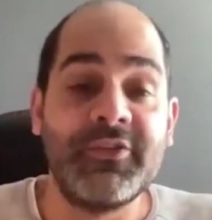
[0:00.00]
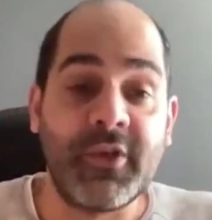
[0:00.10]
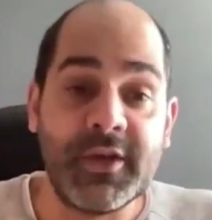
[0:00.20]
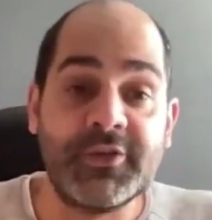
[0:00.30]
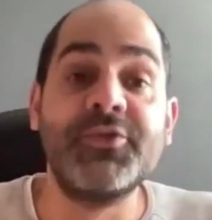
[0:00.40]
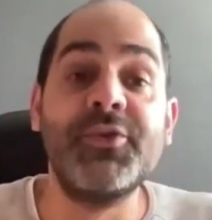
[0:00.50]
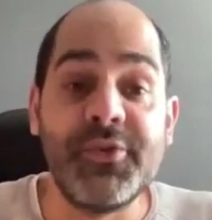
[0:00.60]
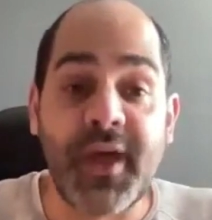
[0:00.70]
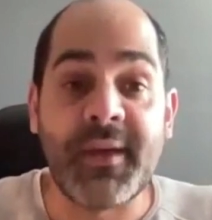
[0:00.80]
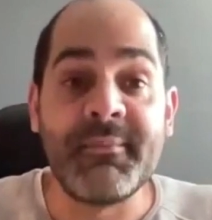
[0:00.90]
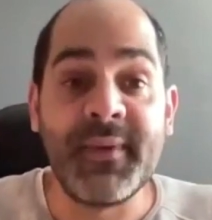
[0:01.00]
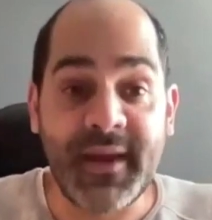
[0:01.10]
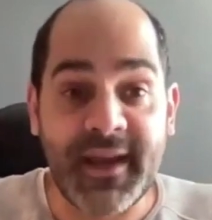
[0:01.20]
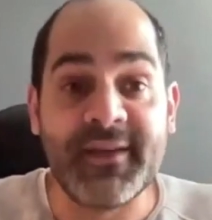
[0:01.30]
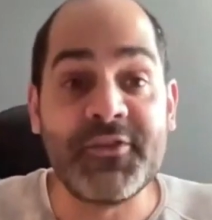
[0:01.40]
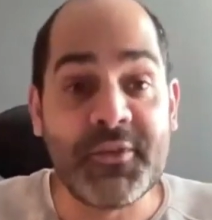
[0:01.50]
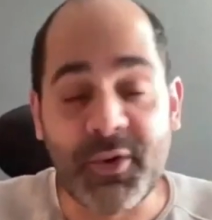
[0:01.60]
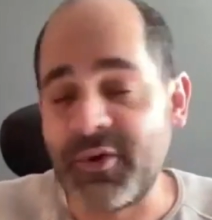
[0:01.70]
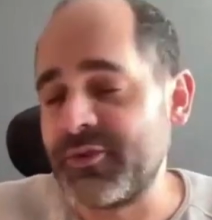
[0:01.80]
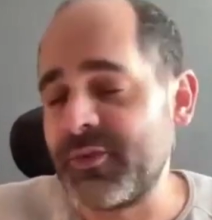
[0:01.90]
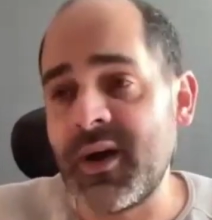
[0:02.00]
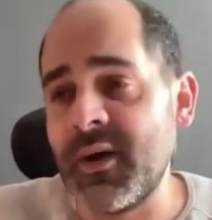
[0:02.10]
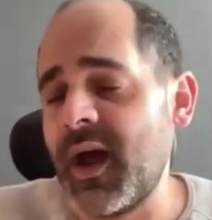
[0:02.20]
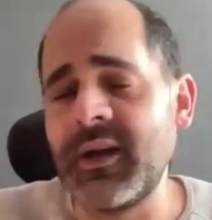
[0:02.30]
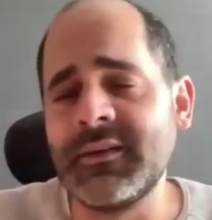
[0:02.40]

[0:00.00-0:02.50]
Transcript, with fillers: So he drew them into the book as well.